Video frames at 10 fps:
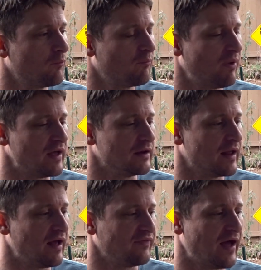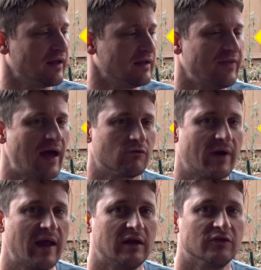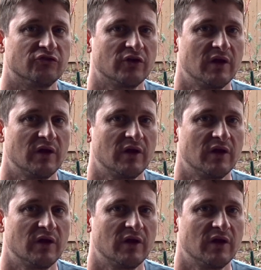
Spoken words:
But in that range,